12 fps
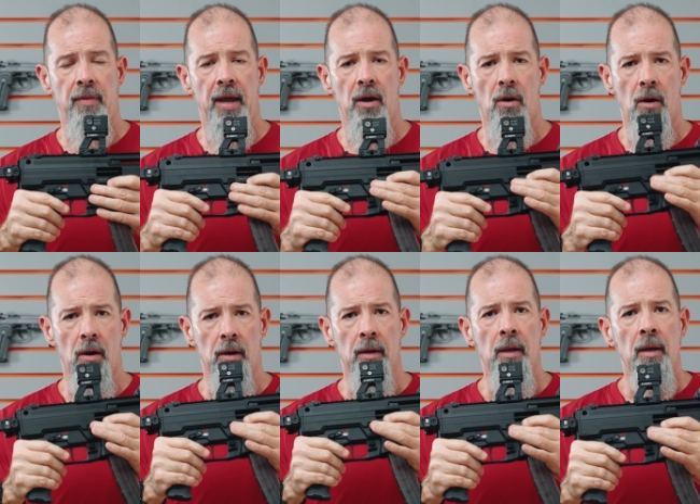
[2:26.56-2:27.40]
they
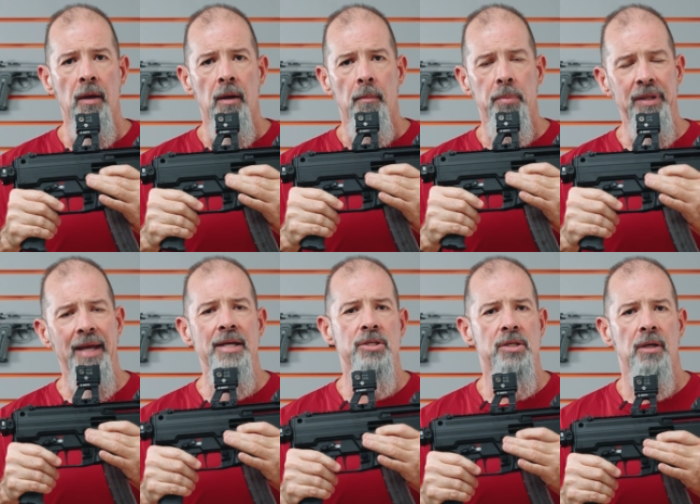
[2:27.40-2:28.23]
are
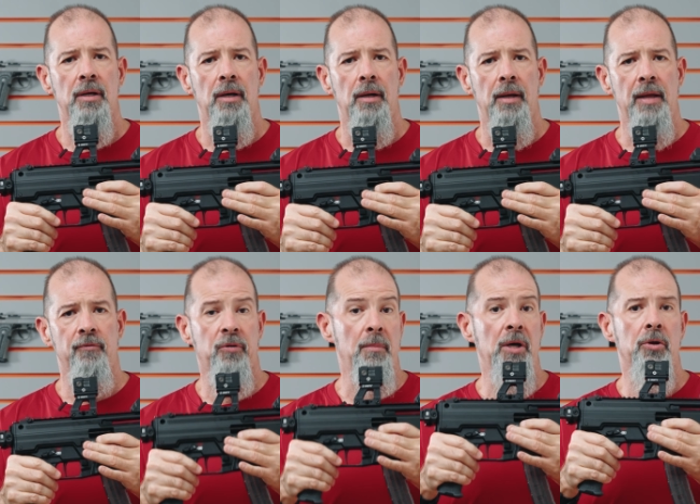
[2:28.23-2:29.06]
placed in
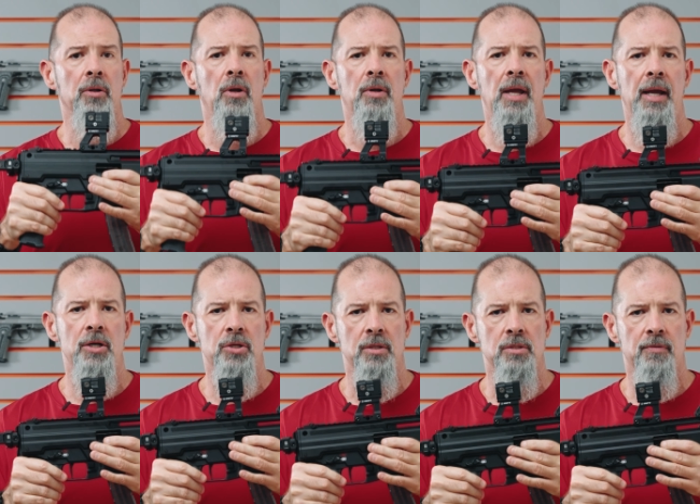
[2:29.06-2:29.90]
familiar
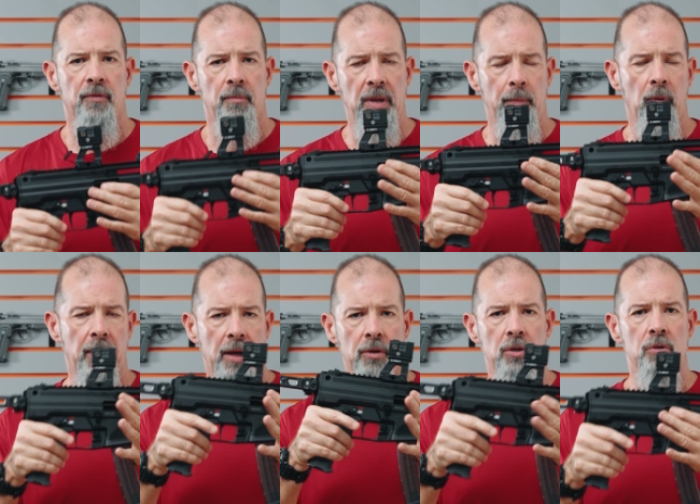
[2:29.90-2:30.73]
locations for people
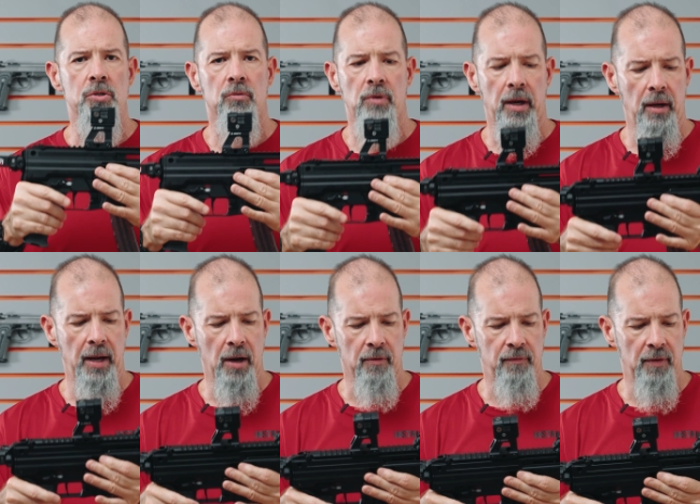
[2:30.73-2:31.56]
that are used to running
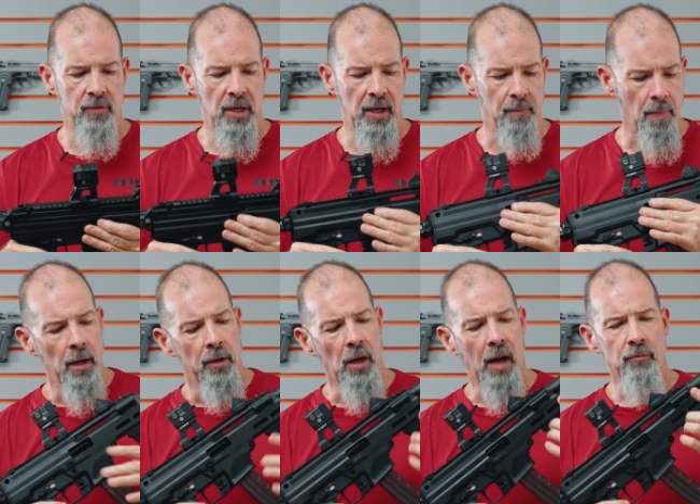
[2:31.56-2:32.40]
an AR-15.
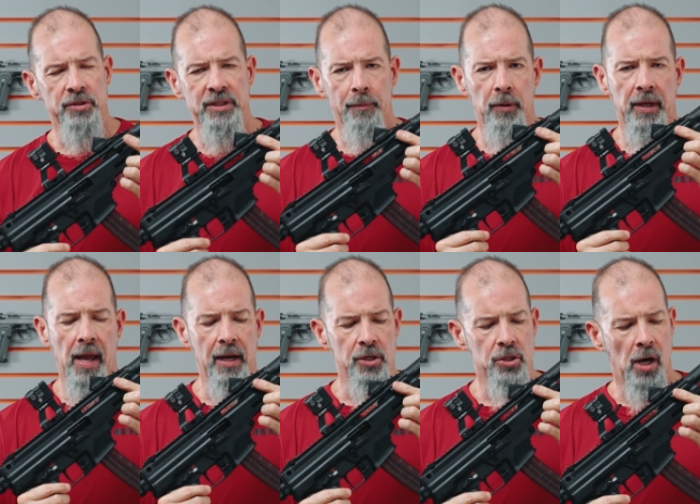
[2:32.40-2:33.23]

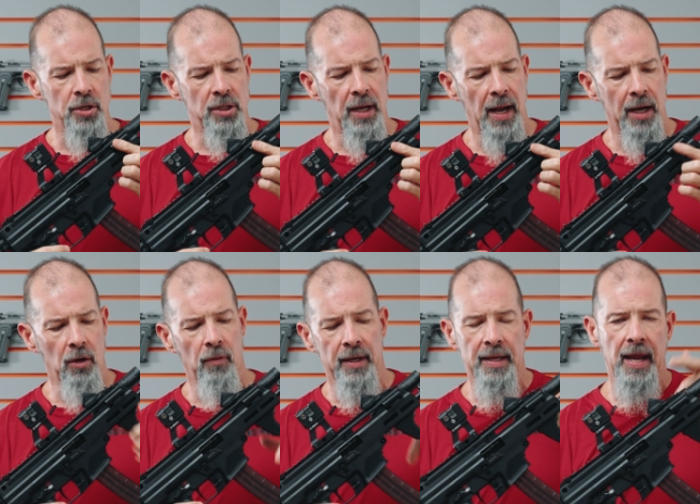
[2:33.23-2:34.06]
Non-reciprocating charging
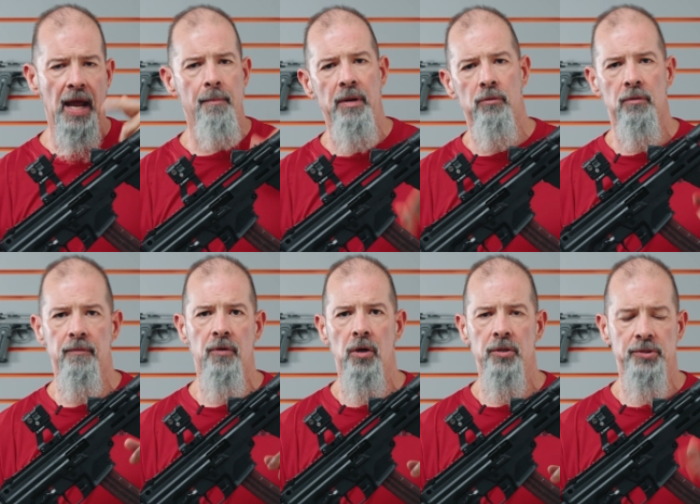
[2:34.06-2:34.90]
handle that can be
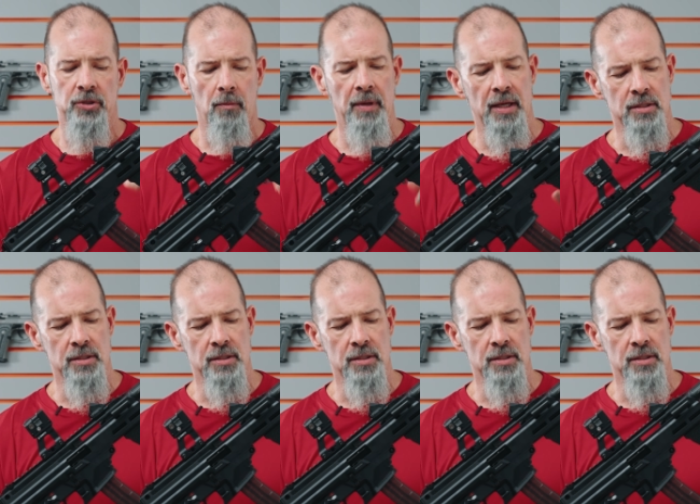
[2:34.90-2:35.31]
reversed. So me